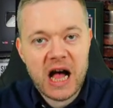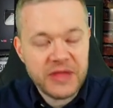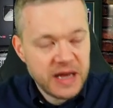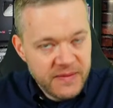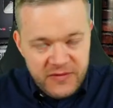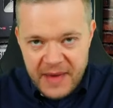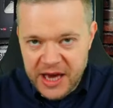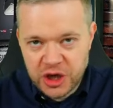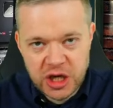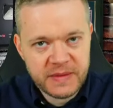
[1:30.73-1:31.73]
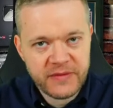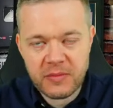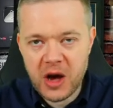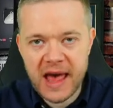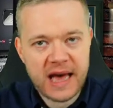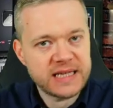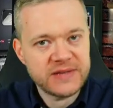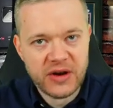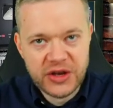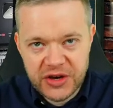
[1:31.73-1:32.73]
The information coming from Ajax is
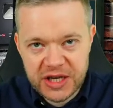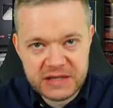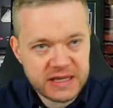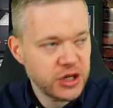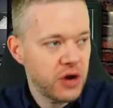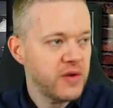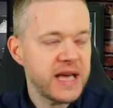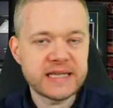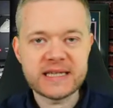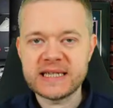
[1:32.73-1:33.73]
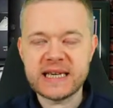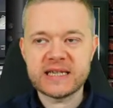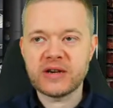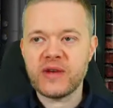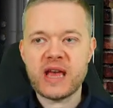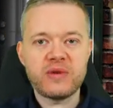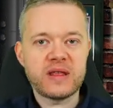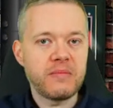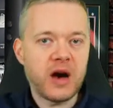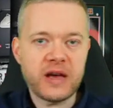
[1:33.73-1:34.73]
very good. There's no reason to disagree with
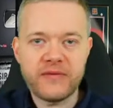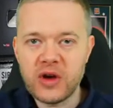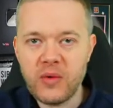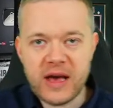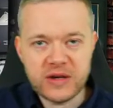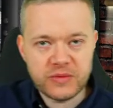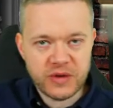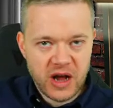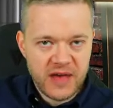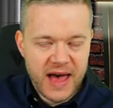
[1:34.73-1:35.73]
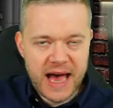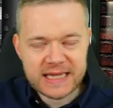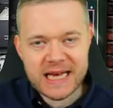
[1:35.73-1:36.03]
a Mike Verweij or someone like that.